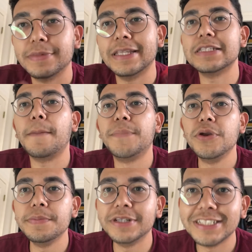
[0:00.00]
That's pretty
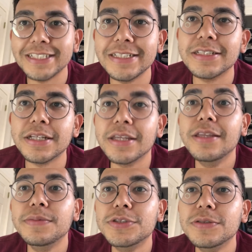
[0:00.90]
much it.
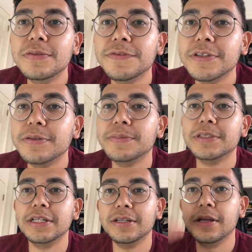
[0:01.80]
Keep shooting film.
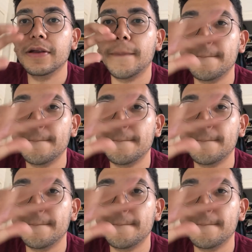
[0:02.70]
Take care.